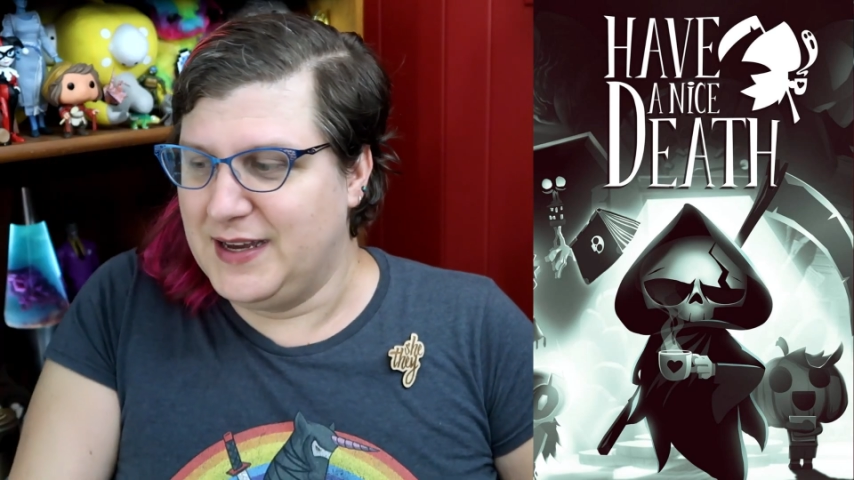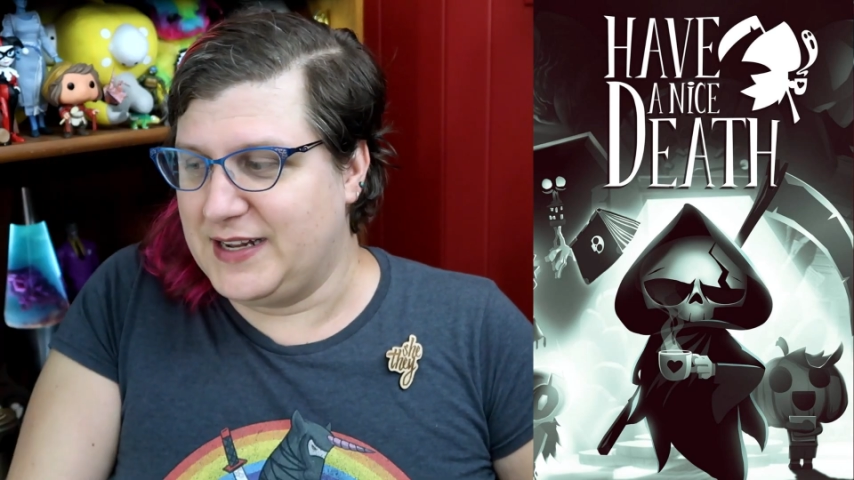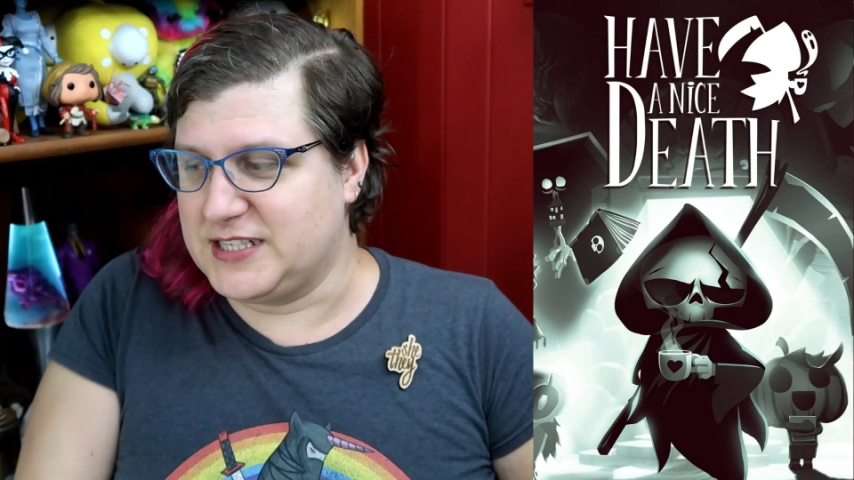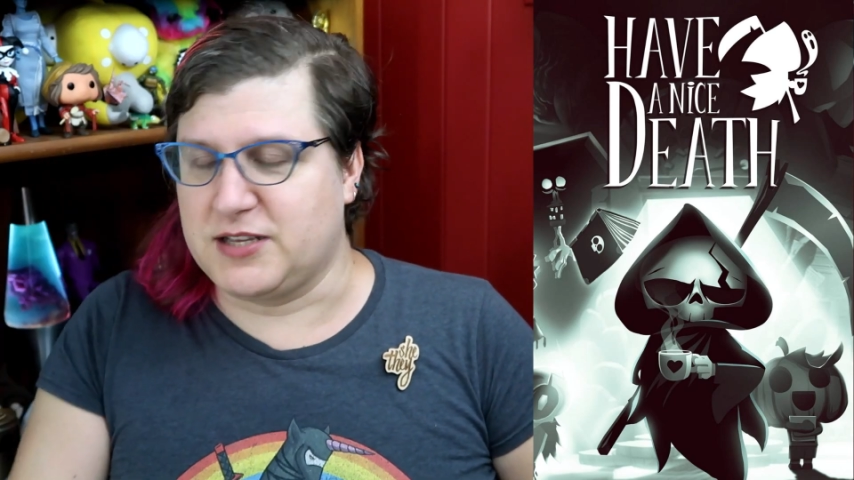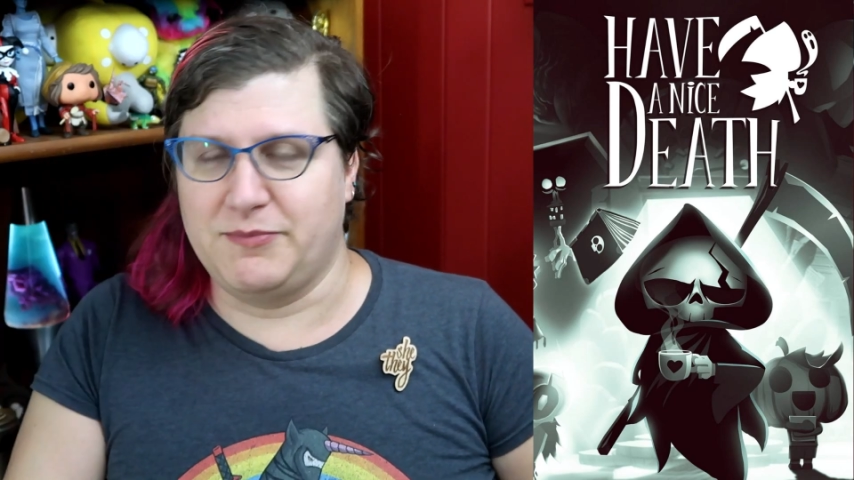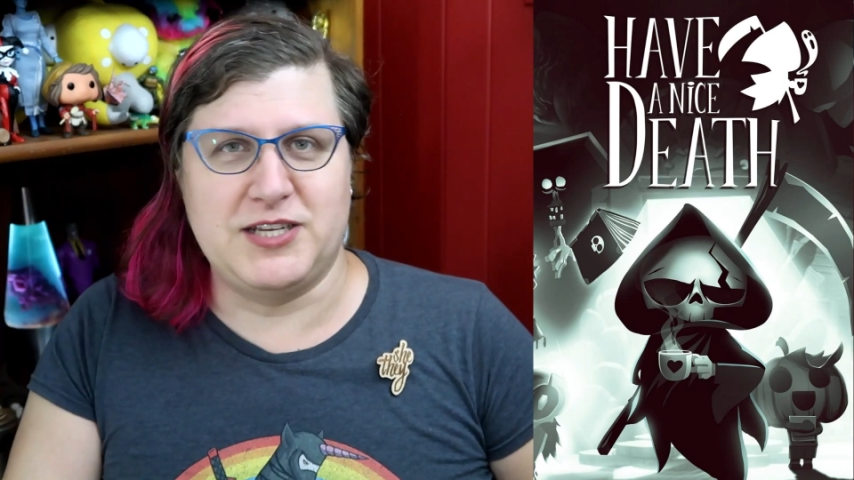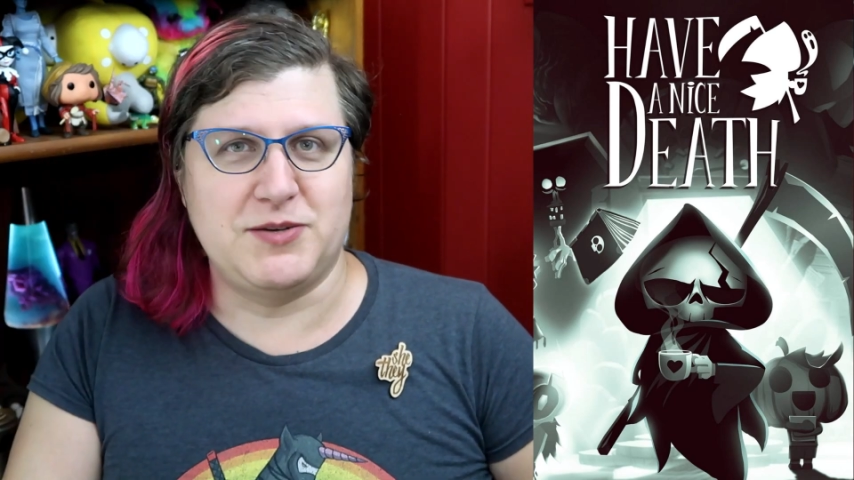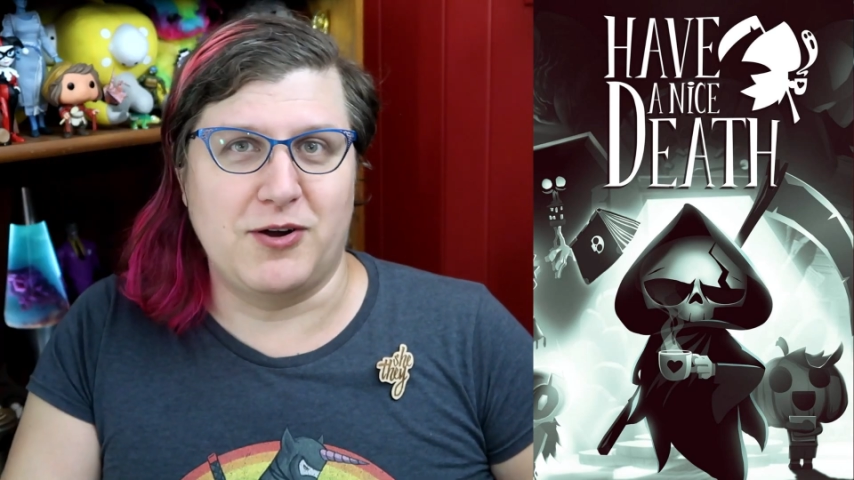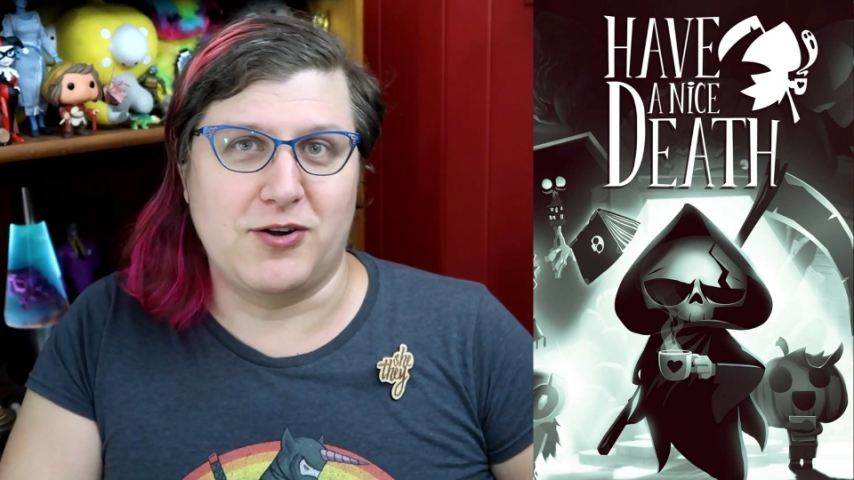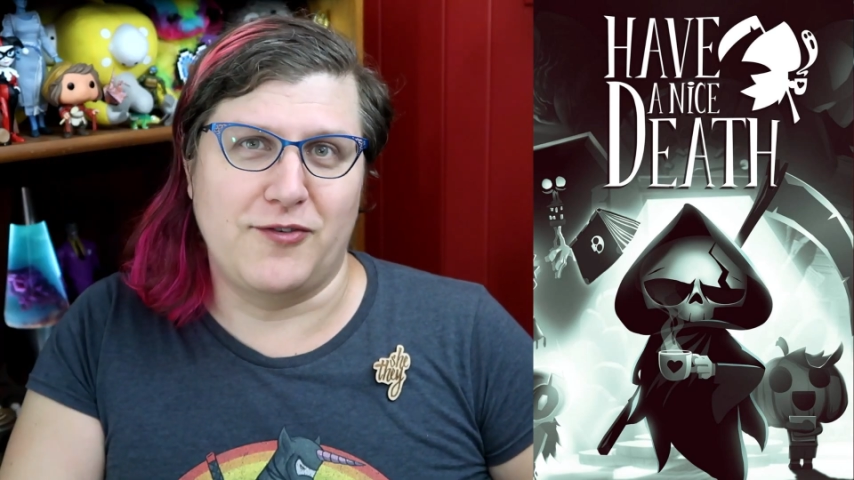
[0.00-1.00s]
exclamation
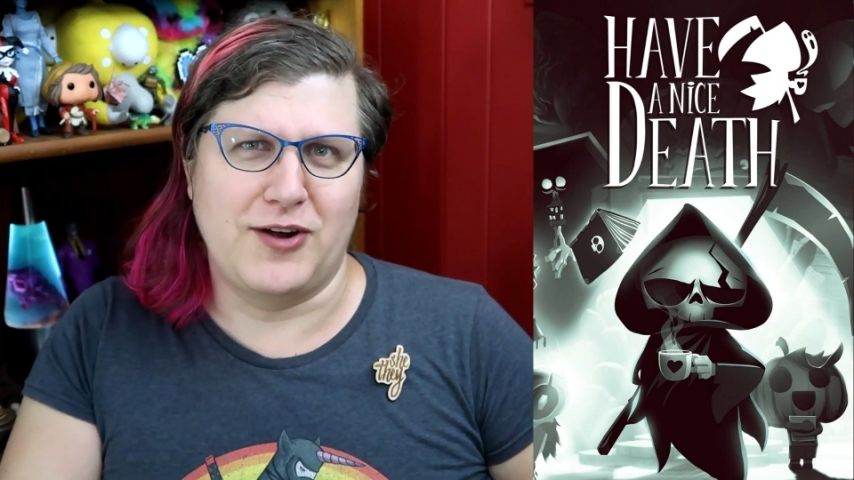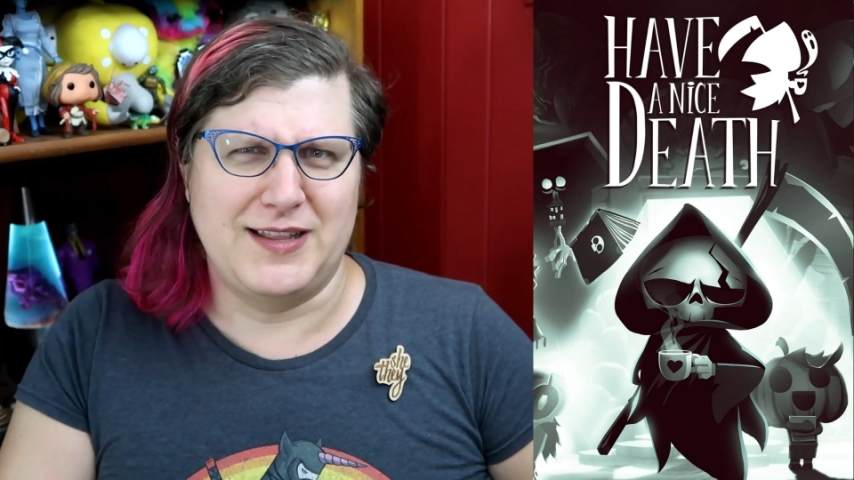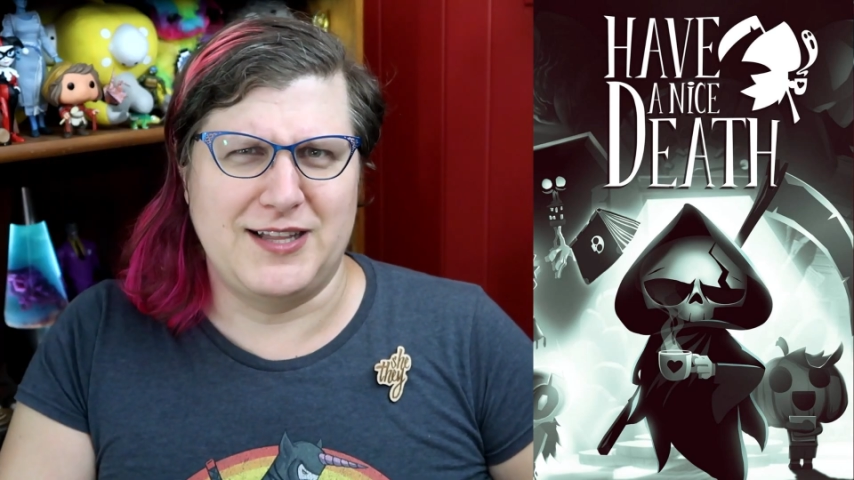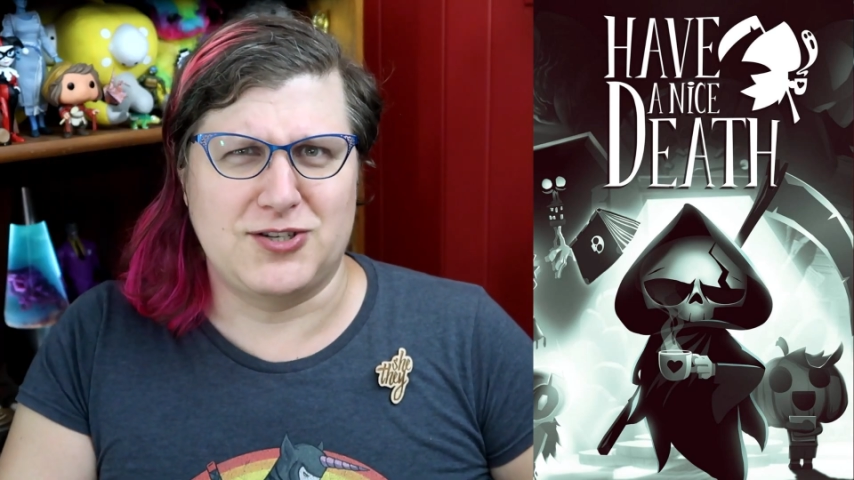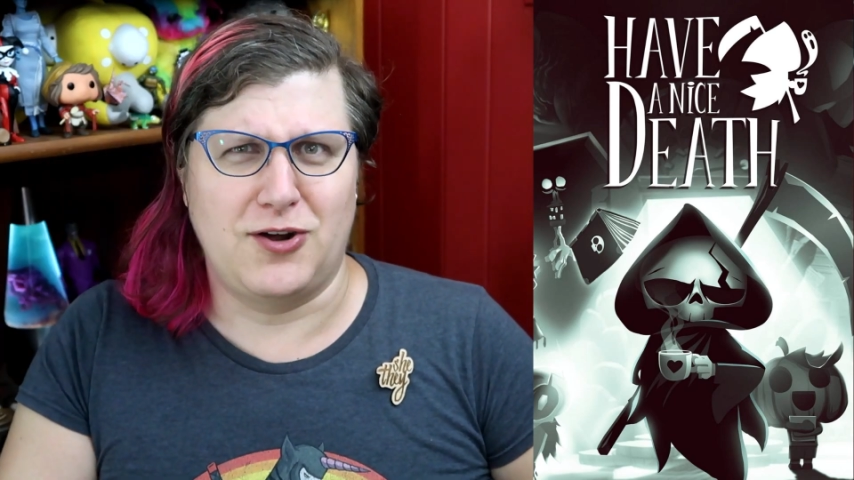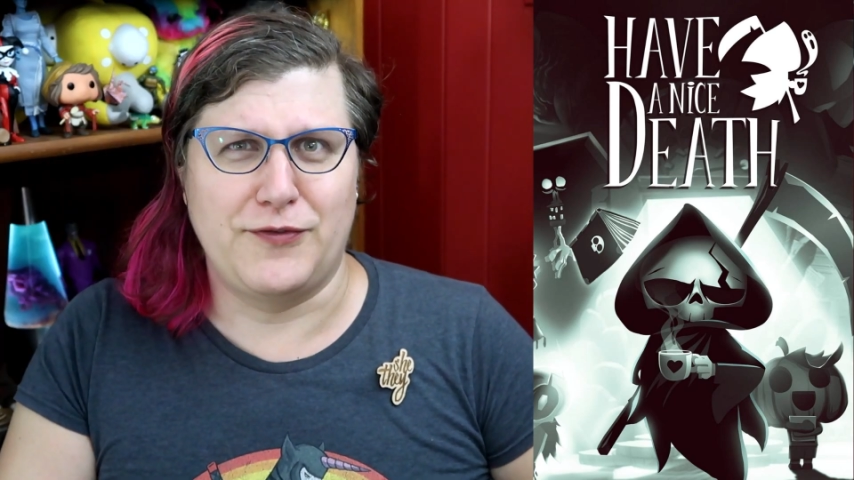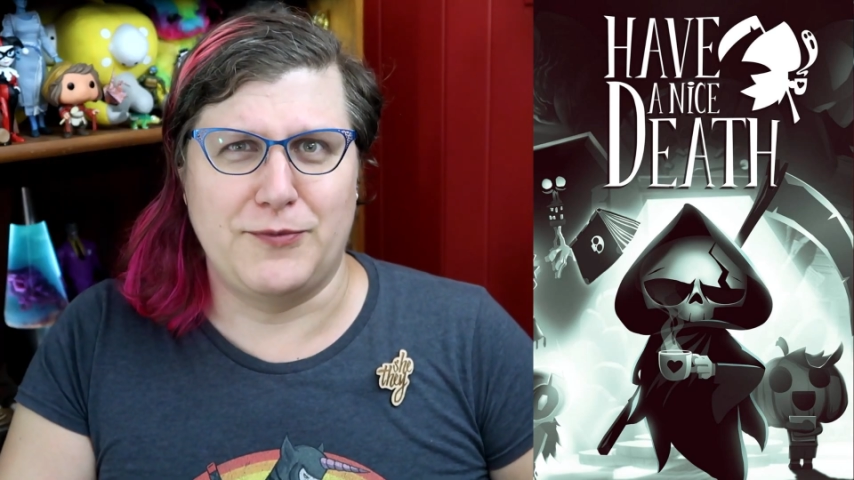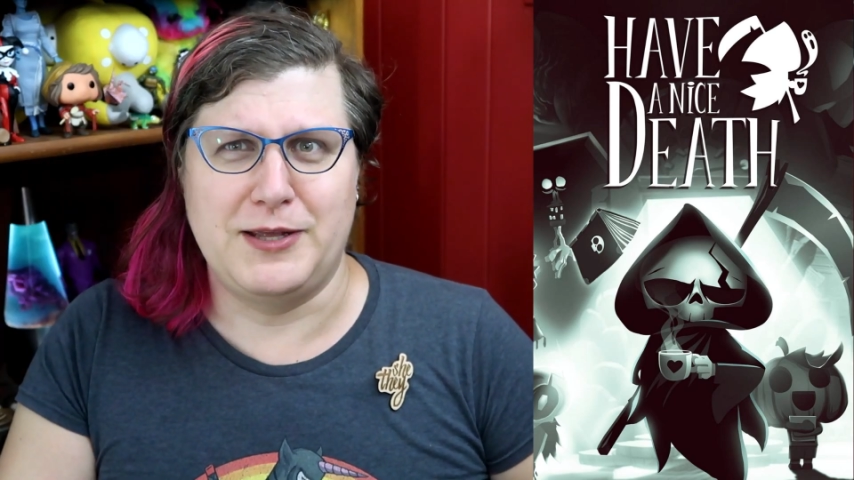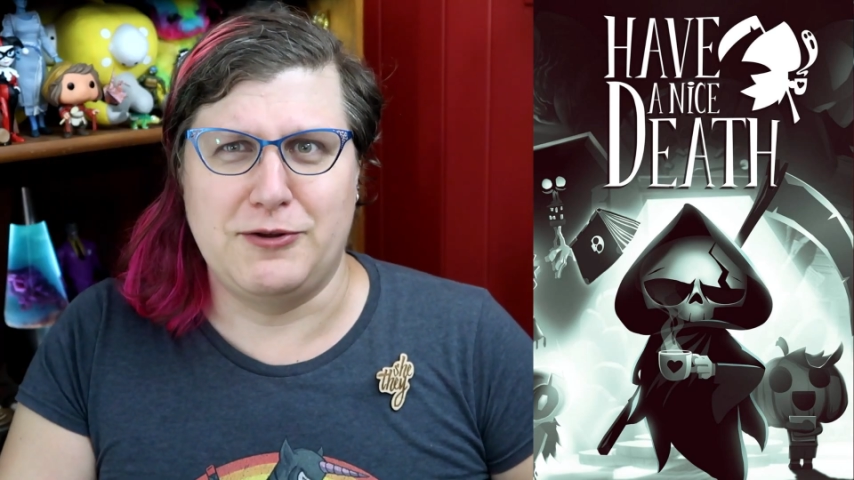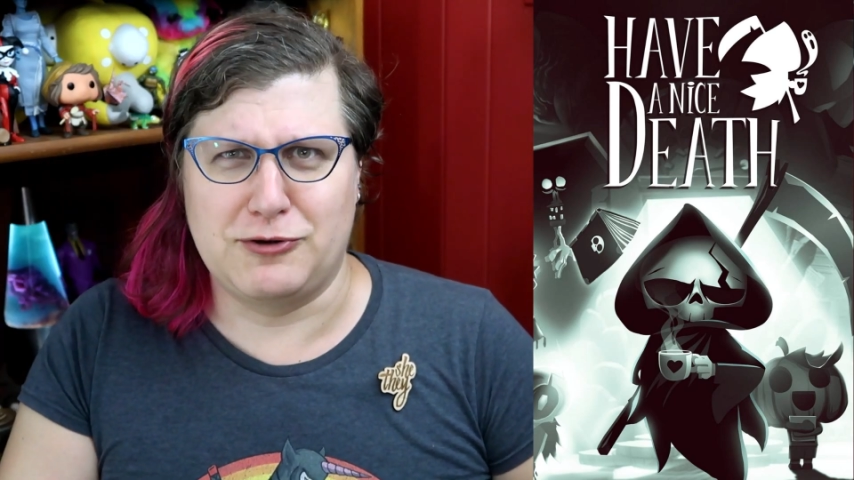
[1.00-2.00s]
mark overhead that's hard for
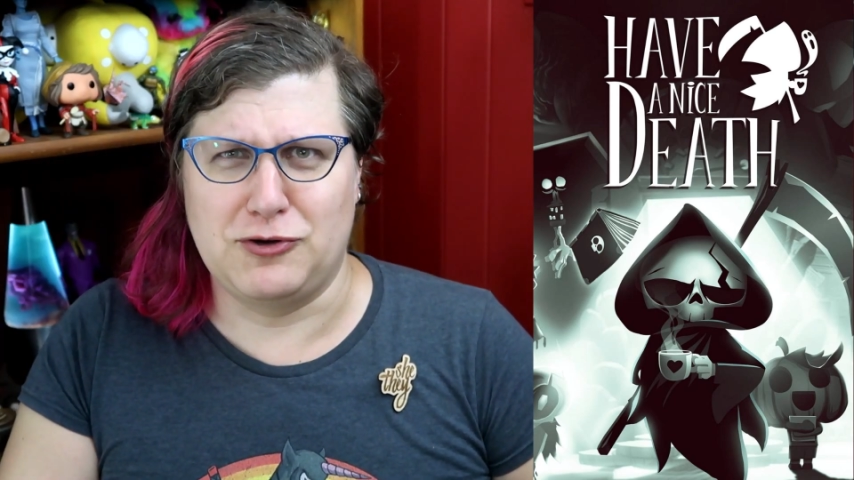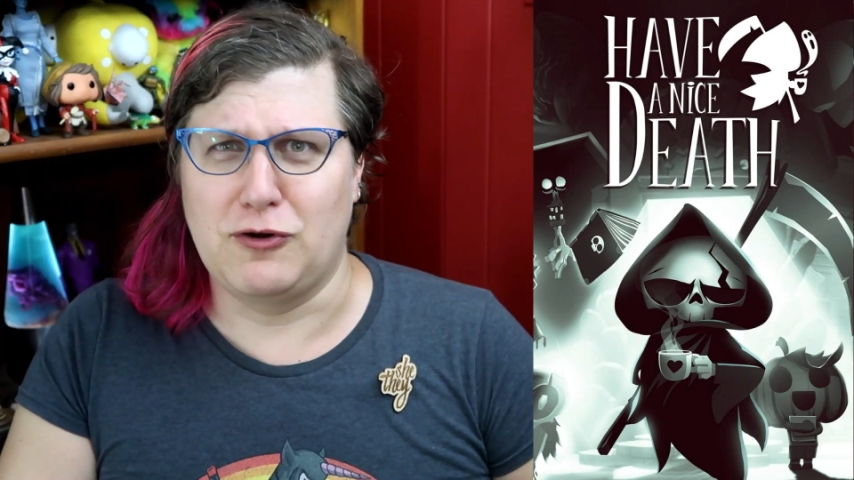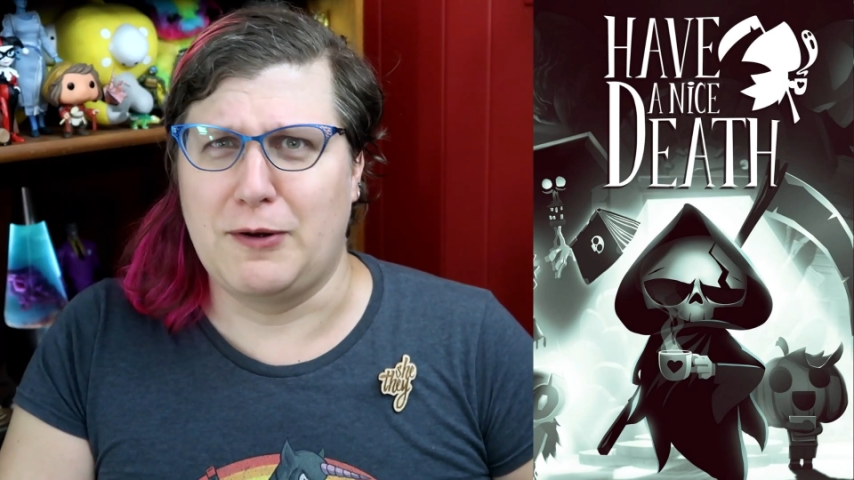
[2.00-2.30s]
me to ignore.